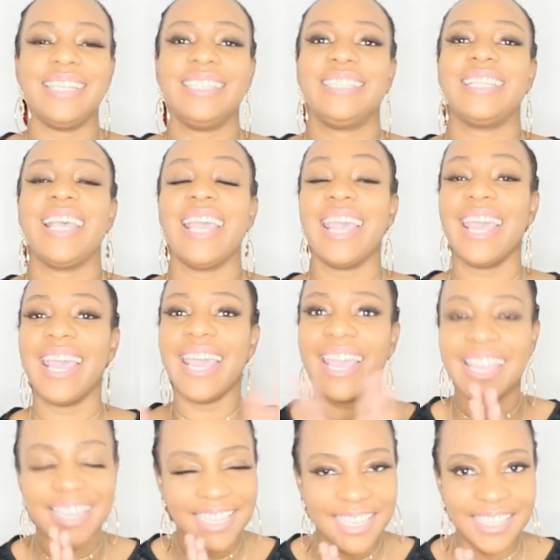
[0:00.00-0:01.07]
It's
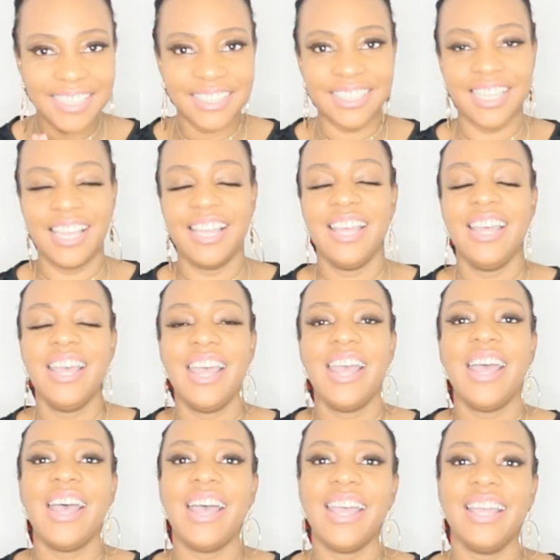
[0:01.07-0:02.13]
Hey Keisha,
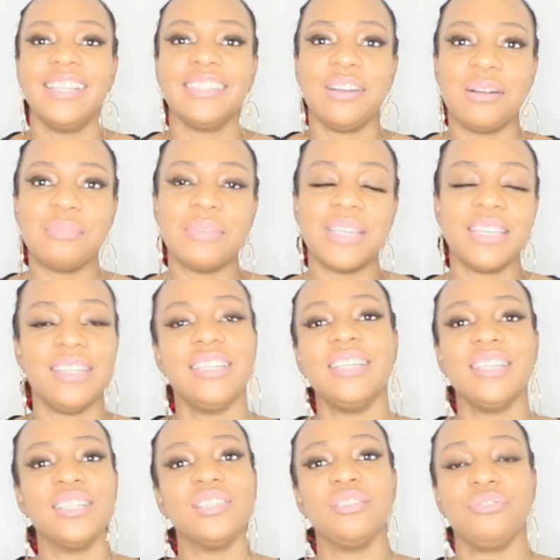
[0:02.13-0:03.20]
and I'm
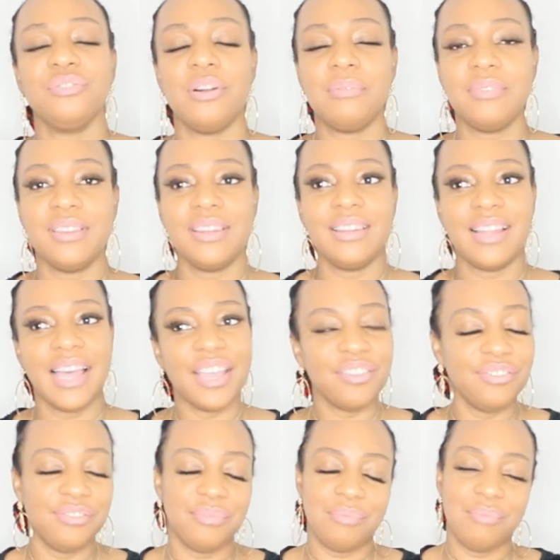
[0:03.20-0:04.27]
here from
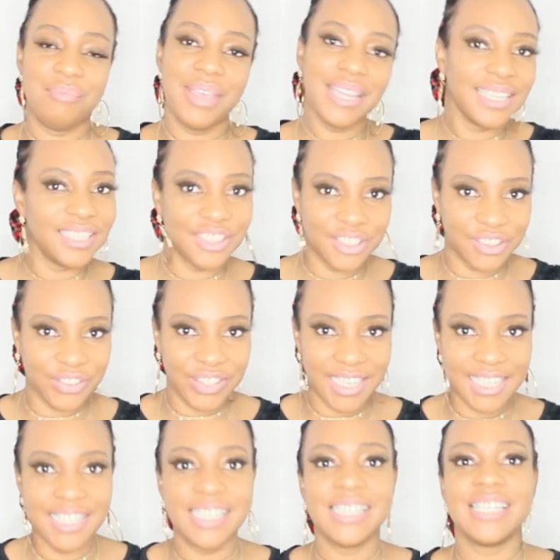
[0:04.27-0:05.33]
Life
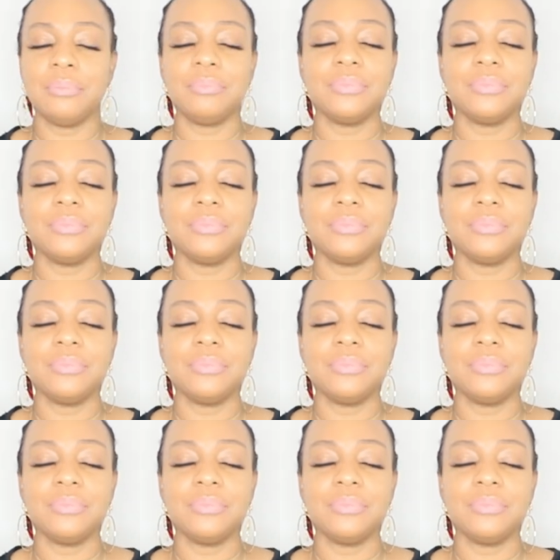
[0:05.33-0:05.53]
Ministries.